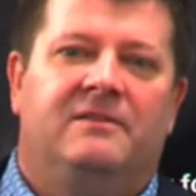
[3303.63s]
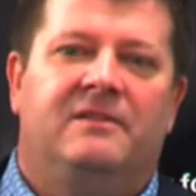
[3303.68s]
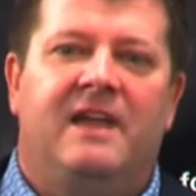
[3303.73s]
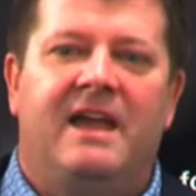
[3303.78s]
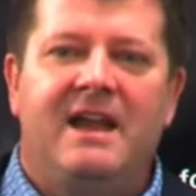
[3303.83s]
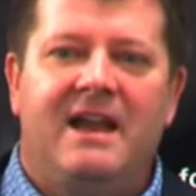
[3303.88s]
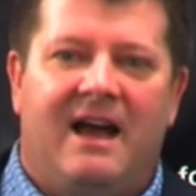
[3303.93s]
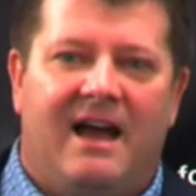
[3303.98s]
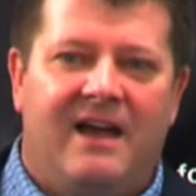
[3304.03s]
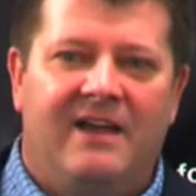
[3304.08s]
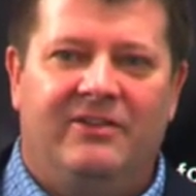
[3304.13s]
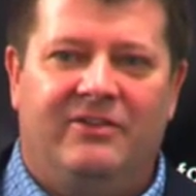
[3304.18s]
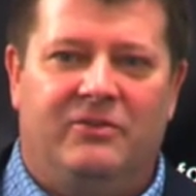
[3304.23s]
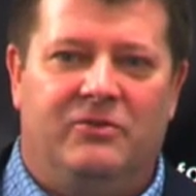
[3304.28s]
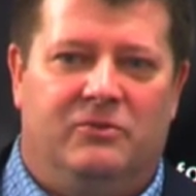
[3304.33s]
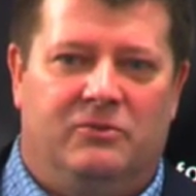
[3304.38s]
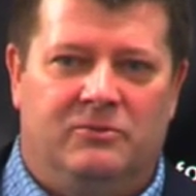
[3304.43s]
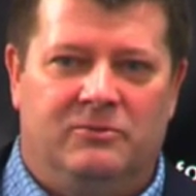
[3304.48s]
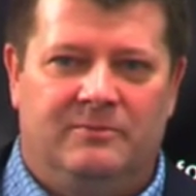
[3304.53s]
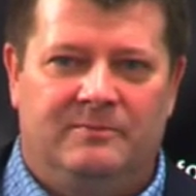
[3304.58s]
late high
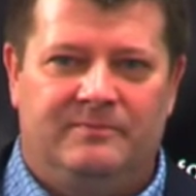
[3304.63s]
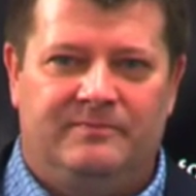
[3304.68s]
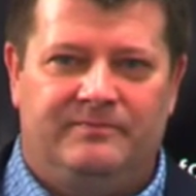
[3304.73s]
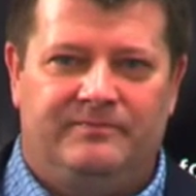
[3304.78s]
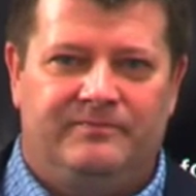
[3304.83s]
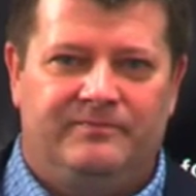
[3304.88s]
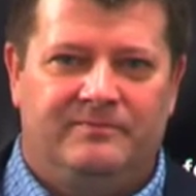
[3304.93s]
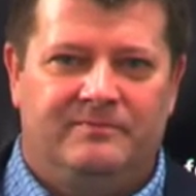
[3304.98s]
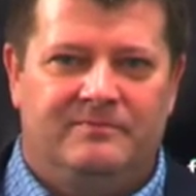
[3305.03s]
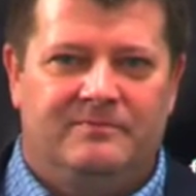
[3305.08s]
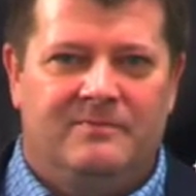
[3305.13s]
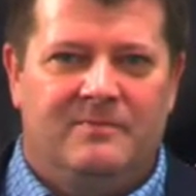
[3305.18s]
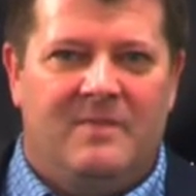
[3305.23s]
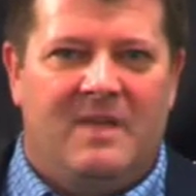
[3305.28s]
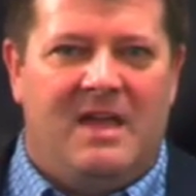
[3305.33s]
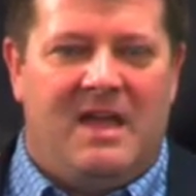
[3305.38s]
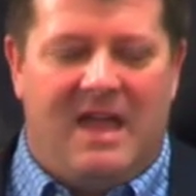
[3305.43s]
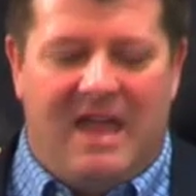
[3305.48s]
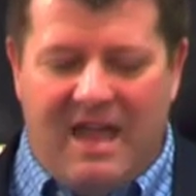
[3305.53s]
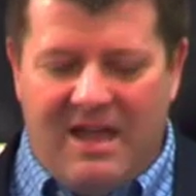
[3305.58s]
school
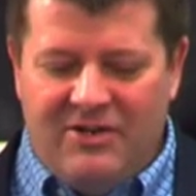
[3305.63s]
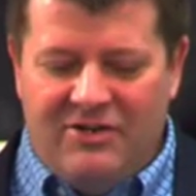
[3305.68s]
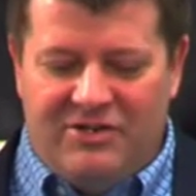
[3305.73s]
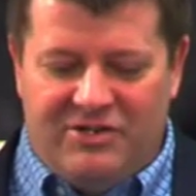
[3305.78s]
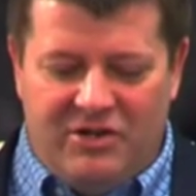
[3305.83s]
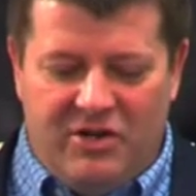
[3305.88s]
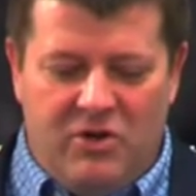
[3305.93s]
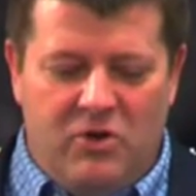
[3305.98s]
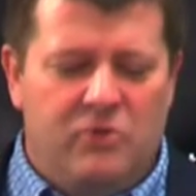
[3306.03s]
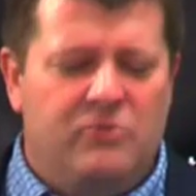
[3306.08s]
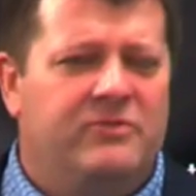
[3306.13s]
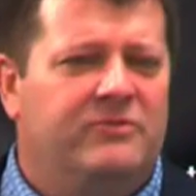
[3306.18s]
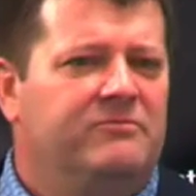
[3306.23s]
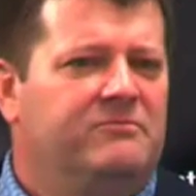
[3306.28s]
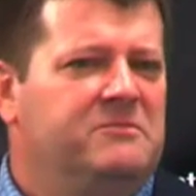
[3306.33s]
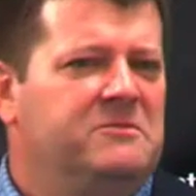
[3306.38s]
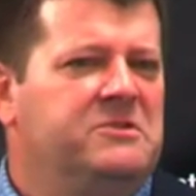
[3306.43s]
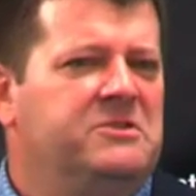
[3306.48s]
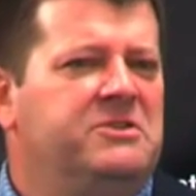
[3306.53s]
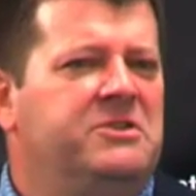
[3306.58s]
and showed
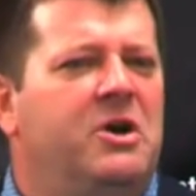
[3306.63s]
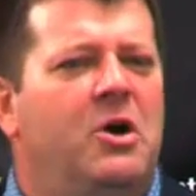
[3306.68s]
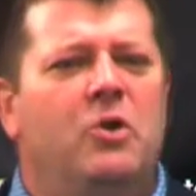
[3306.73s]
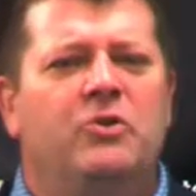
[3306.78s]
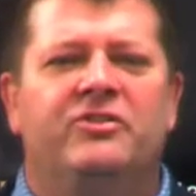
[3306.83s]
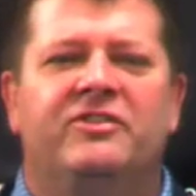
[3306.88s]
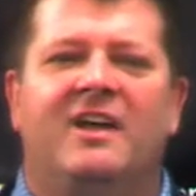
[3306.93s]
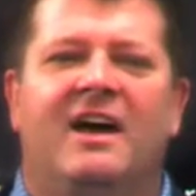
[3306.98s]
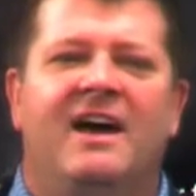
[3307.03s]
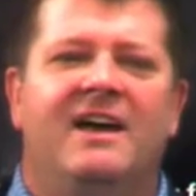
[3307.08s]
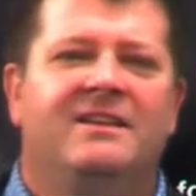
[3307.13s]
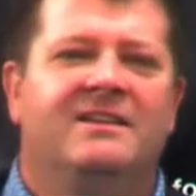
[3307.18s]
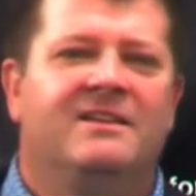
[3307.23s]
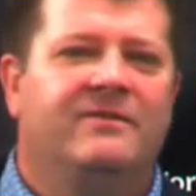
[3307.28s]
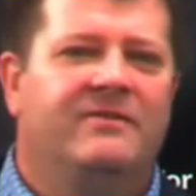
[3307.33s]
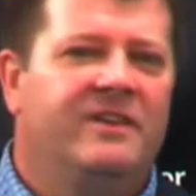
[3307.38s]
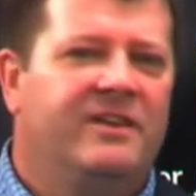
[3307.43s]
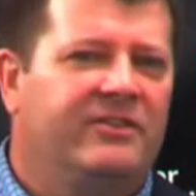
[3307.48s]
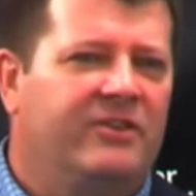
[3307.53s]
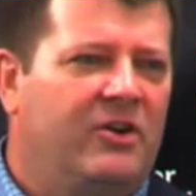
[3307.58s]
no signs
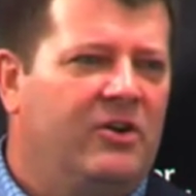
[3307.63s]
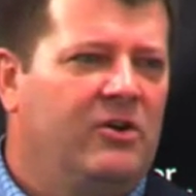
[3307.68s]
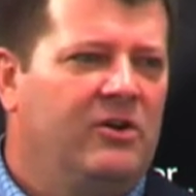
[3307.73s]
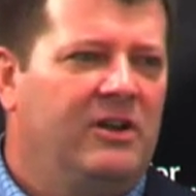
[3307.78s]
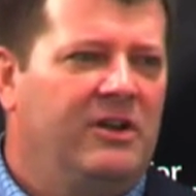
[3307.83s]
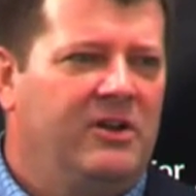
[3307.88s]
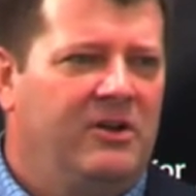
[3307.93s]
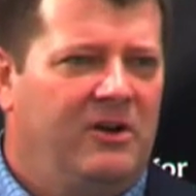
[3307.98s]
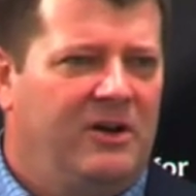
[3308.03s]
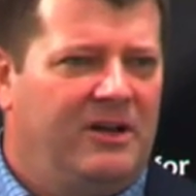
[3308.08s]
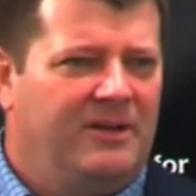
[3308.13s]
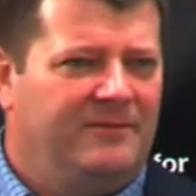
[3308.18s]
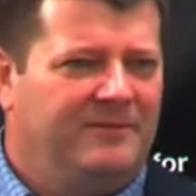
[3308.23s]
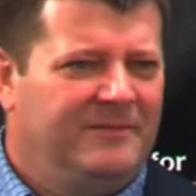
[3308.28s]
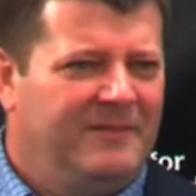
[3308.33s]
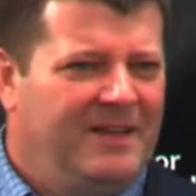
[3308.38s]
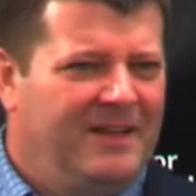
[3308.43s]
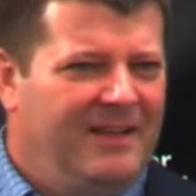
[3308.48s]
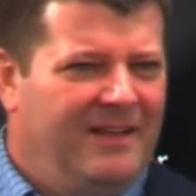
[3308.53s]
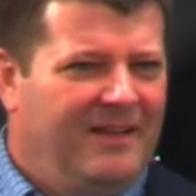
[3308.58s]
of this early on,
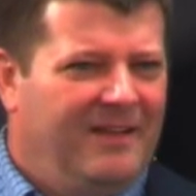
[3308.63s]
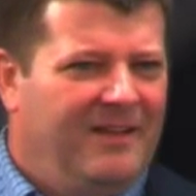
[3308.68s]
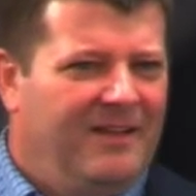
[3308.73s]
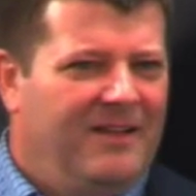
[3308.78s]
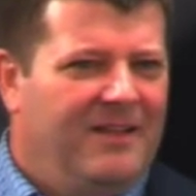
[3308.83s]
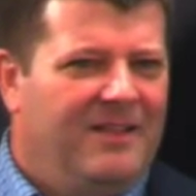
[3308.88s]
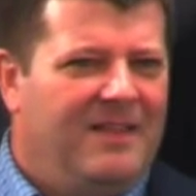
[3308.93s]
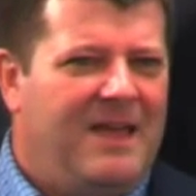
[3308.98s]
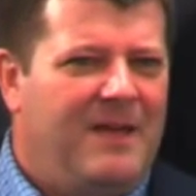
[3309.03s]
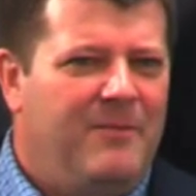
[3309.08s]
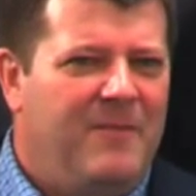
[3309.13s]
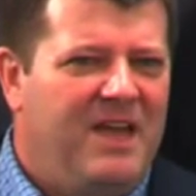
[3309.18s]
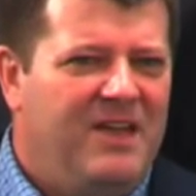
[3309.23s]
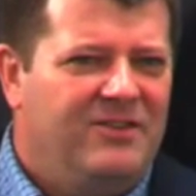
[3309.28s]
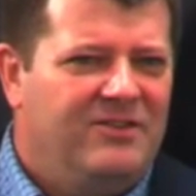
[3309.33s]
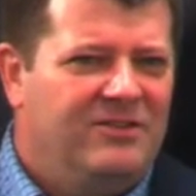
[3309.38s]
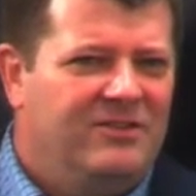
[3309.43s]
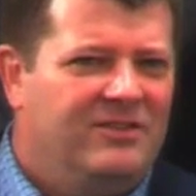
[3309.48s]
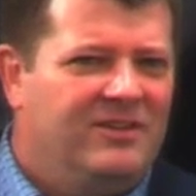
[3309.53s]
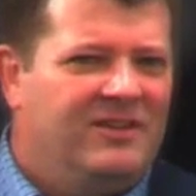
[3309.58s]
that
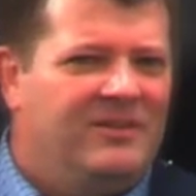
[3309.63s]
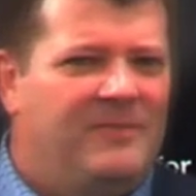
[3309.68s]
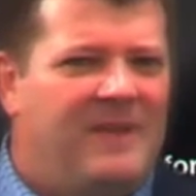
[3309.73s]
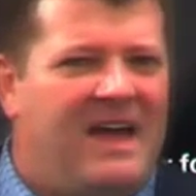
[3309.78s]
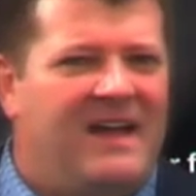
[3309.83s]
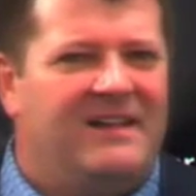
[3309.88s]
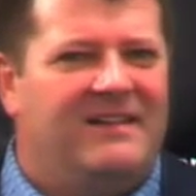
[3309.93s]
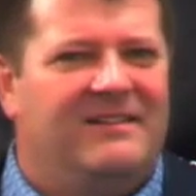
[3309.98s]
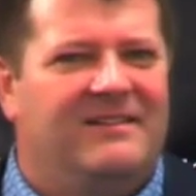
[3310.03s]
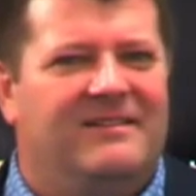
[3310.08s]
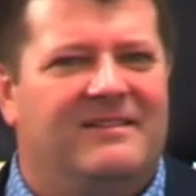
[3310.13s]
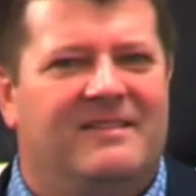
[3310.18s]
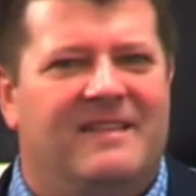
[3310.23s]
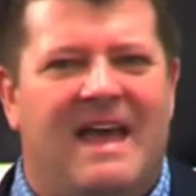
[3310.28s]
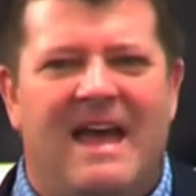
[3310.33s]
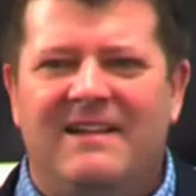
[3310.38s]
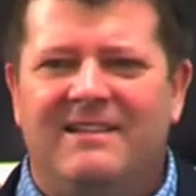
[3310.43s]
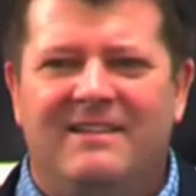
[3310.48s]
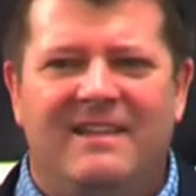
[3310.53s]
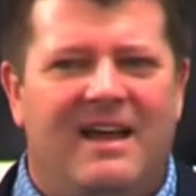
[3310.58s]
makes you suspect
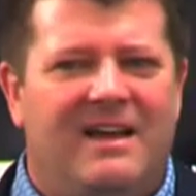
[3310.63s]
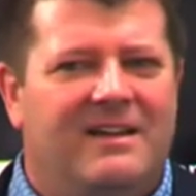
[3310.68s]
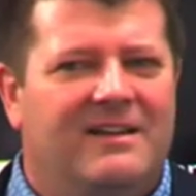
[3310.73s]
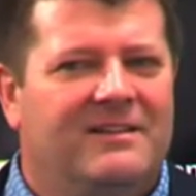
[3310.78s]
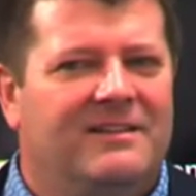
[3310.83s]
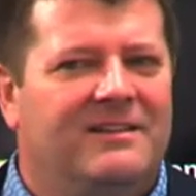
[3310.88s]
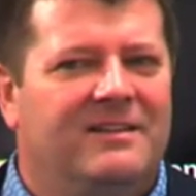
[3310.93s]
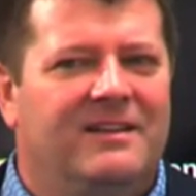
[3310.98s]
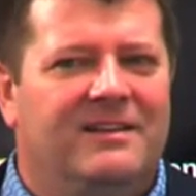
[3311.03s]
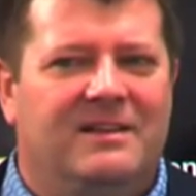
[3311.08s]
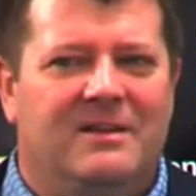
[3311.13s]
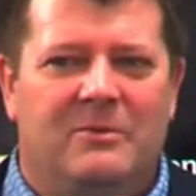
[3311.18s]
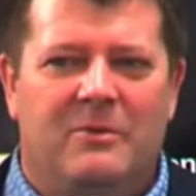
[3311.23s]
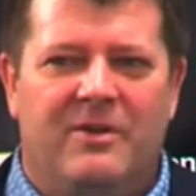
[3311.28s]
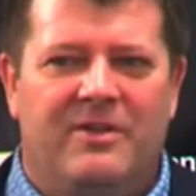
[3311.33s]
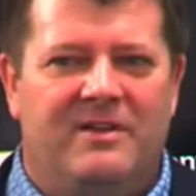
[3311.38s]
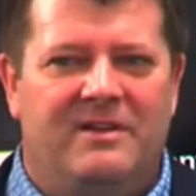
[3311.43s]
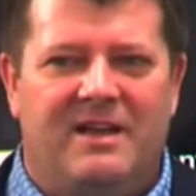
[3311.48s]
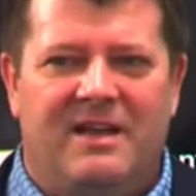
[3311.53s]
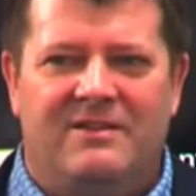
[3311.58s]
that's not consistent
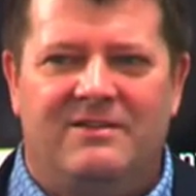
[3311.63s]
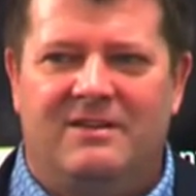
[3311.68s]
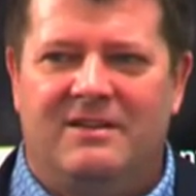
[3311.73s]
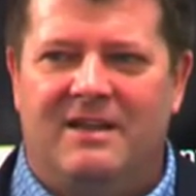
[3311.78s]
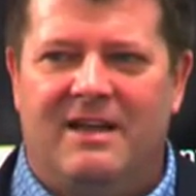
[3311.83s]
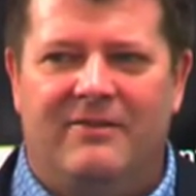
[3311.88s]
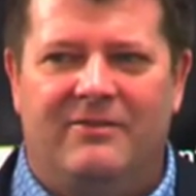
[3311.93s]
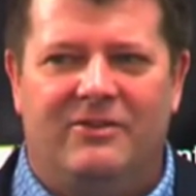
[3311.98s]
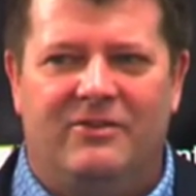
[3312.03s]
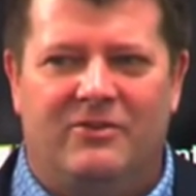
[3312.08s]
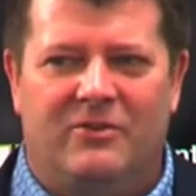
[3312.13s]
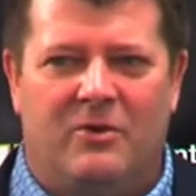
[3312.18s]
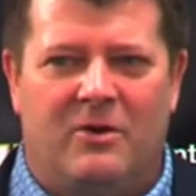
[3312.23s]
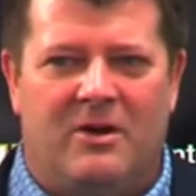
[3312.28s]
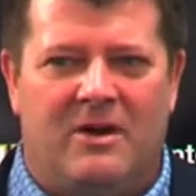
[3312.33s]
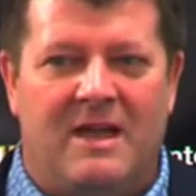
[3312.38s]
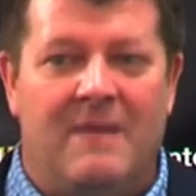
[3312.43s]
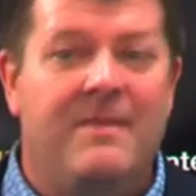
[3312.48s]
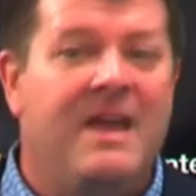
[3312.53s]
with attention deficit disorder.